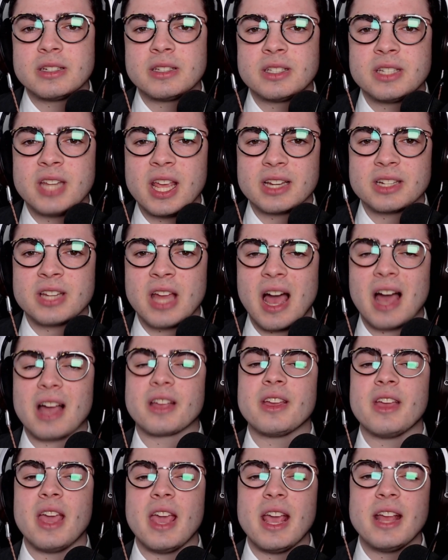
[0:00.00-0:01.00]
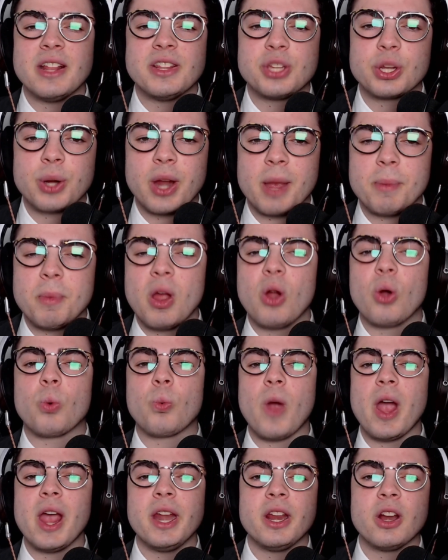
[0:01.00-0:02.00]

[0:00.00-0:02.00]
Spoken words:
TikTok, Instagram, right